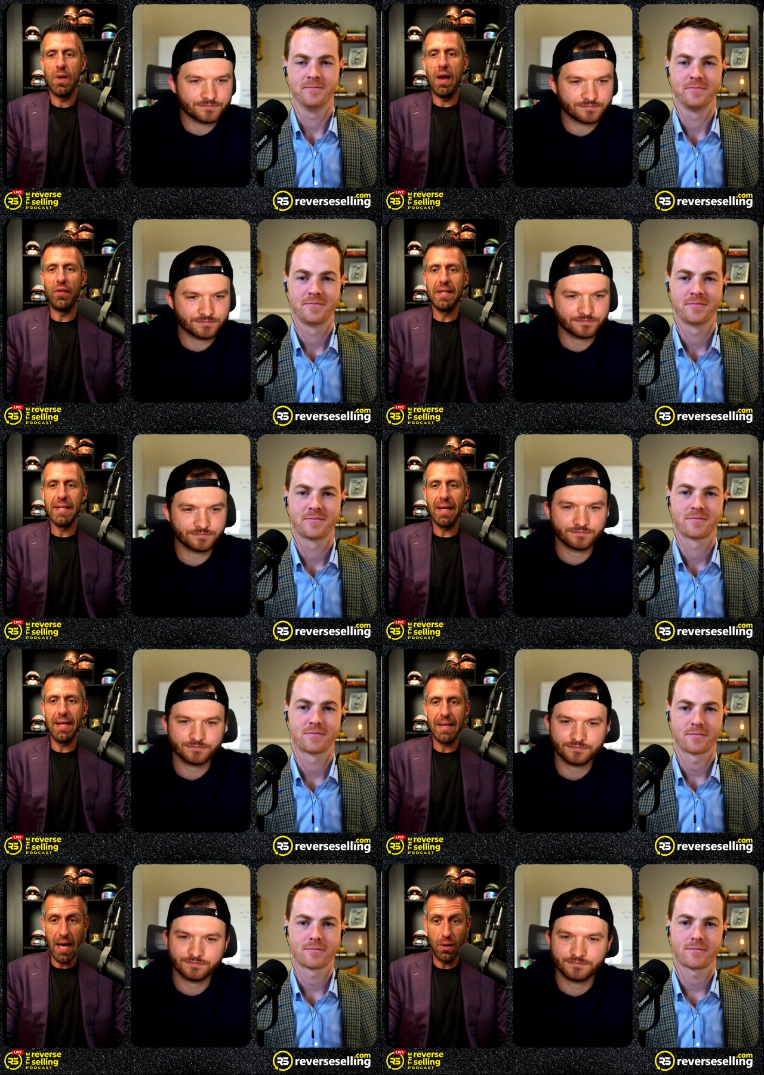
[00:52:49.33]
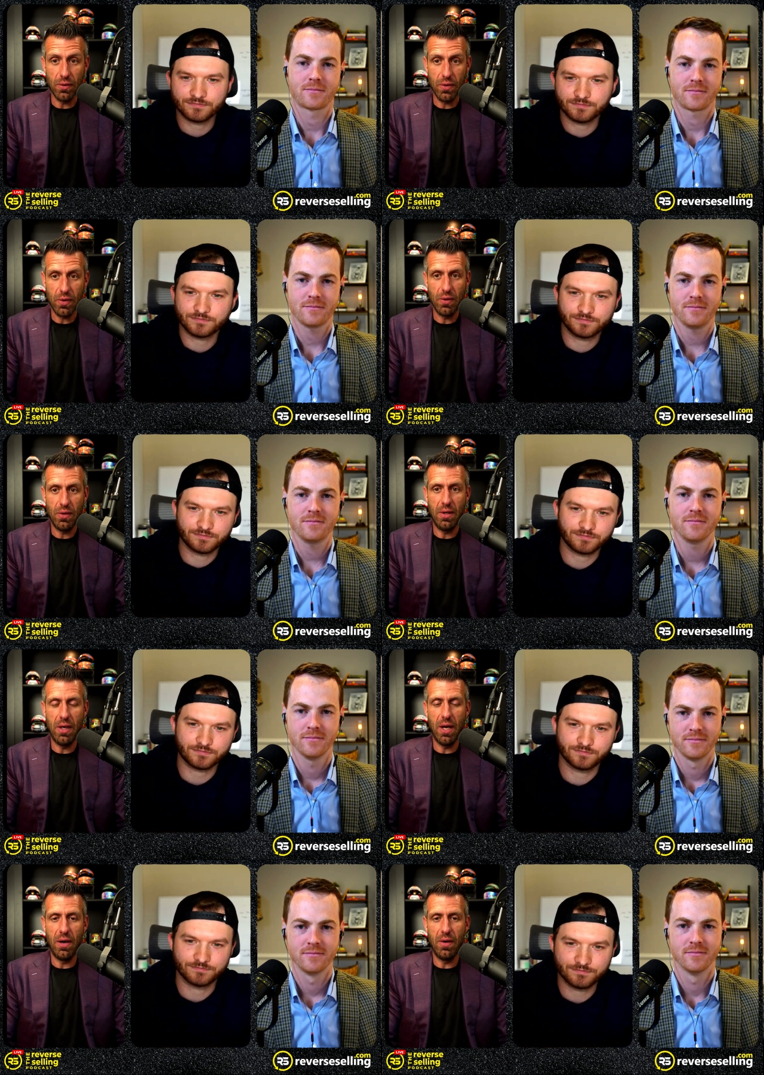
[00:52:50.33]
Speaker 1: every second counts.
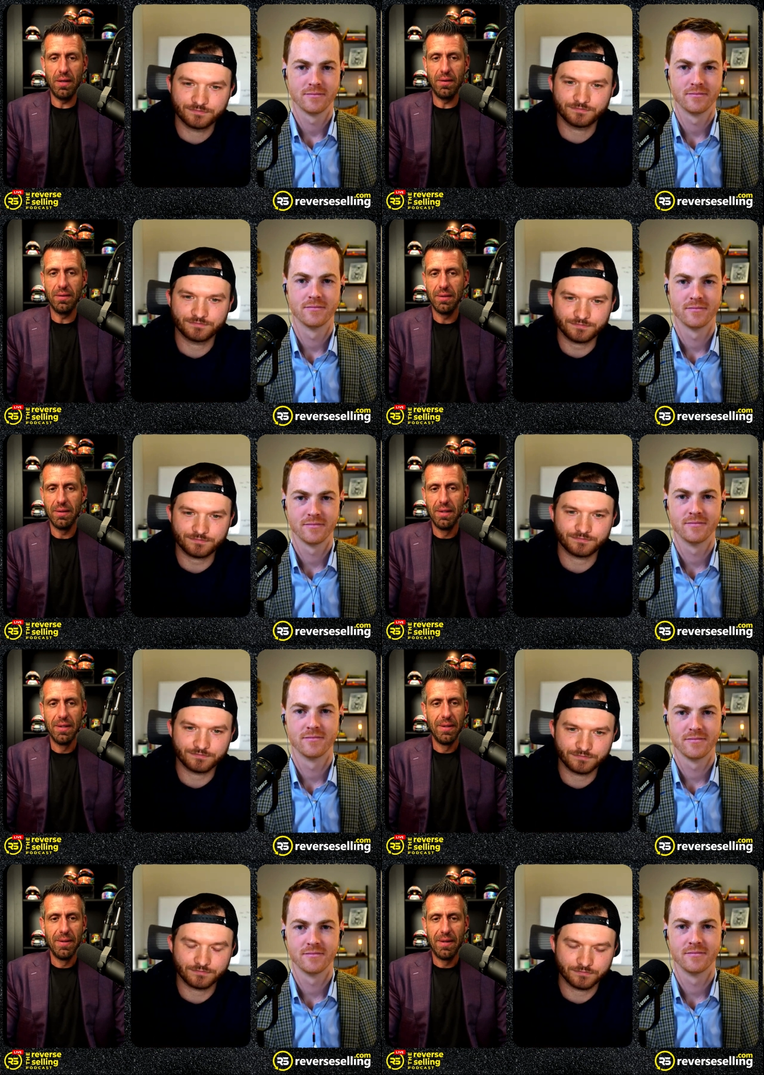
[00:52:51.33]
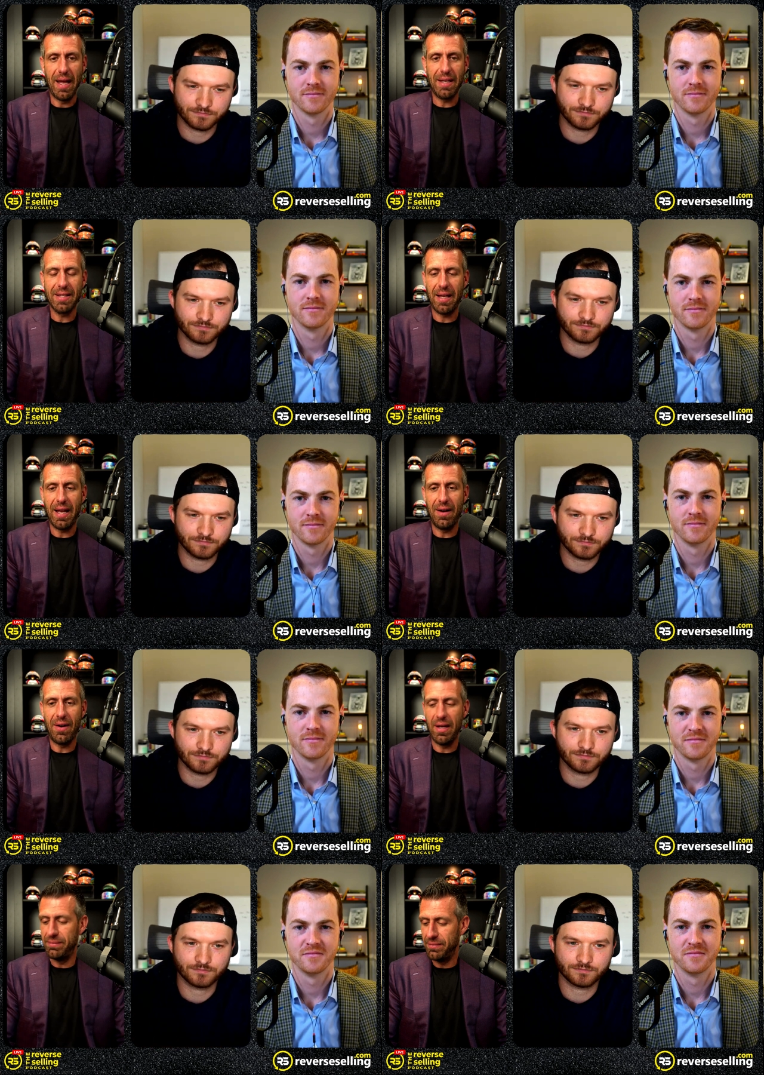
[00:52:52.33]
You know, and that's like
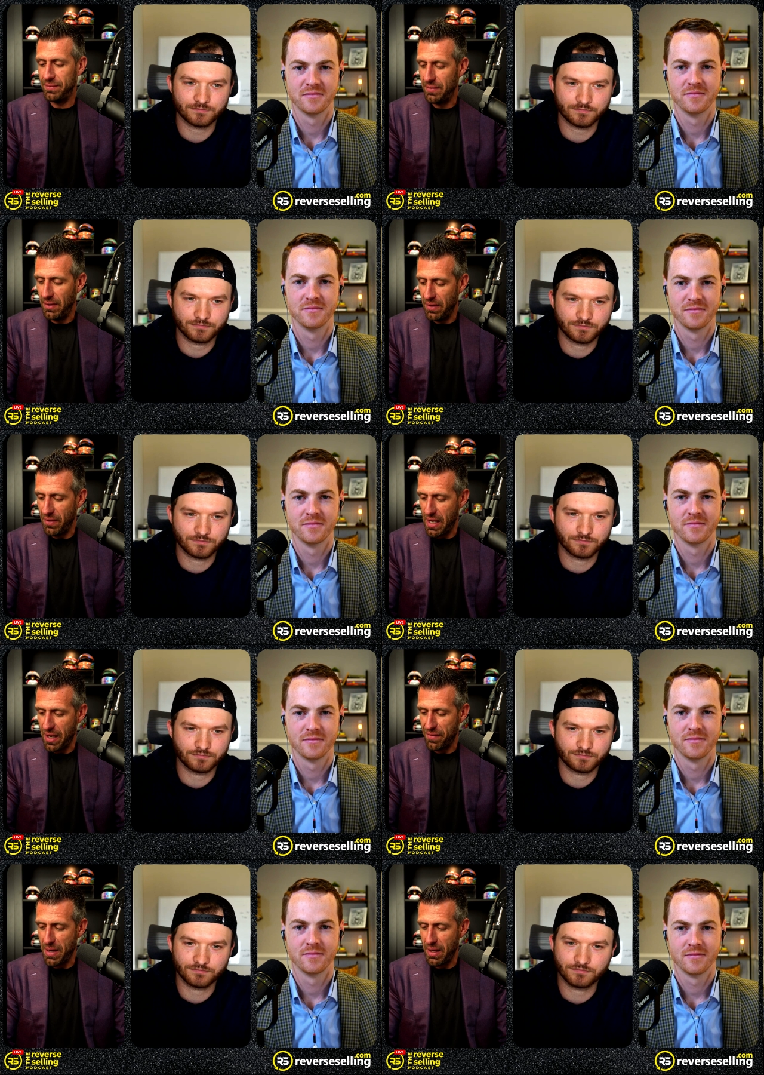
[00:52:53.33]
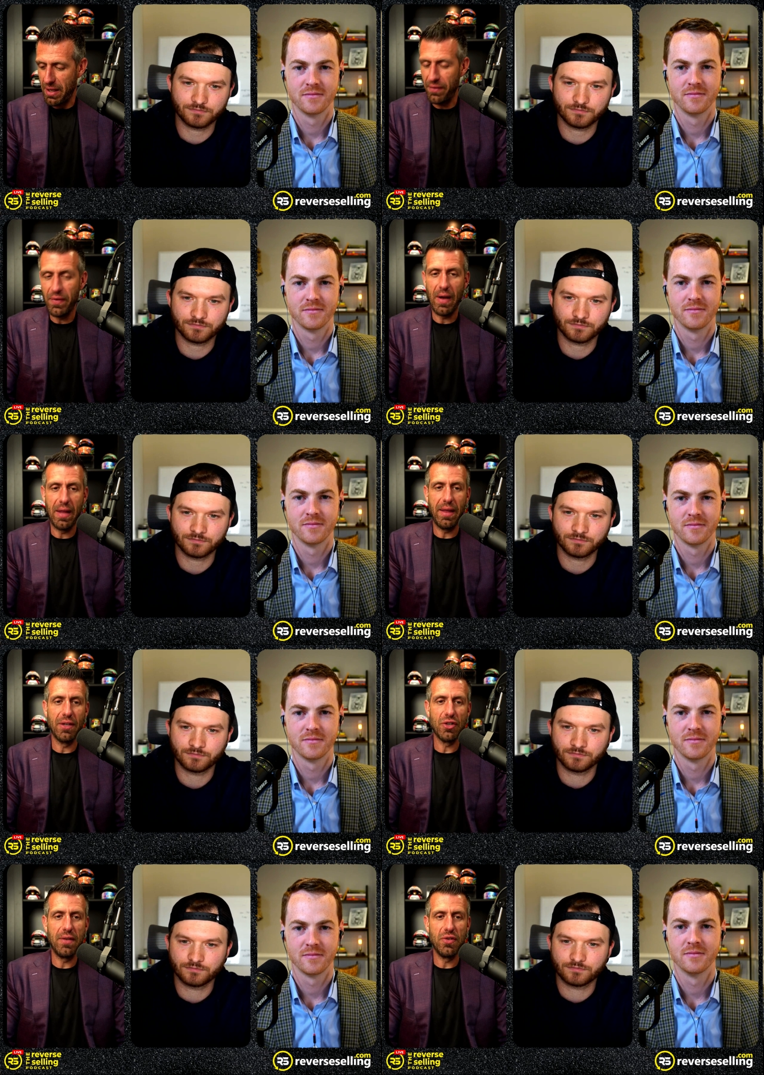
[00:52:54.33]
how I live a lot of my life. I think
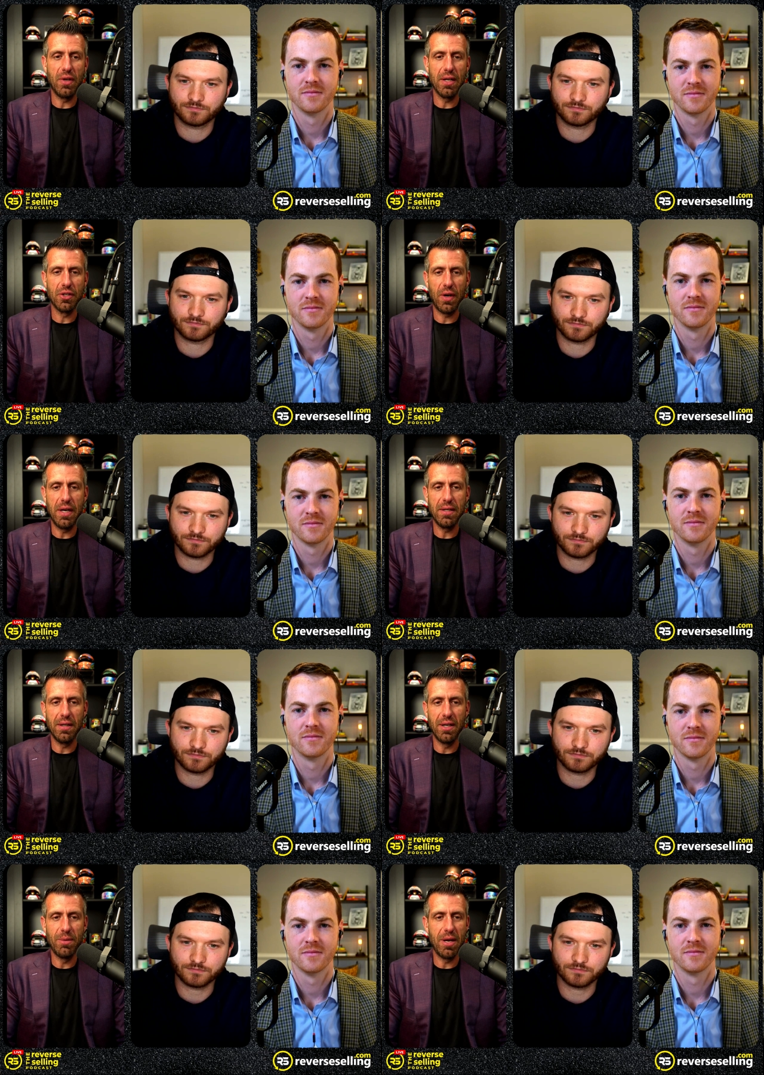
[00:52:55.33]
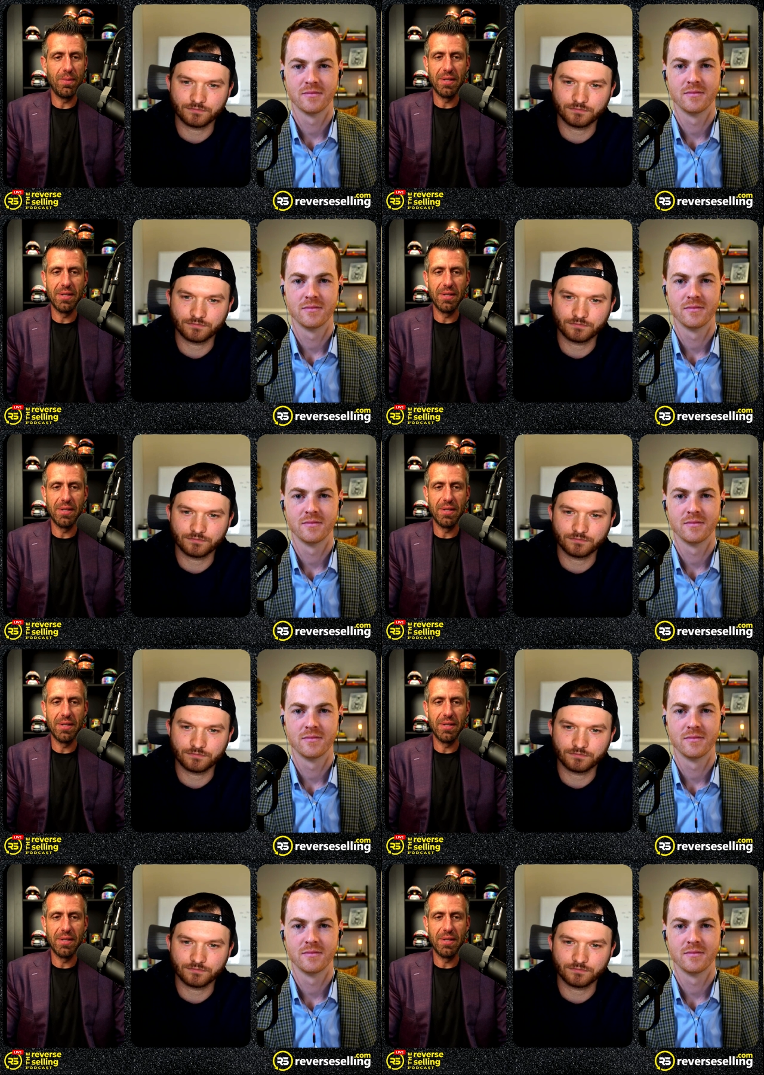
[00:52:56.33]
it drives you guys crazy a little bit.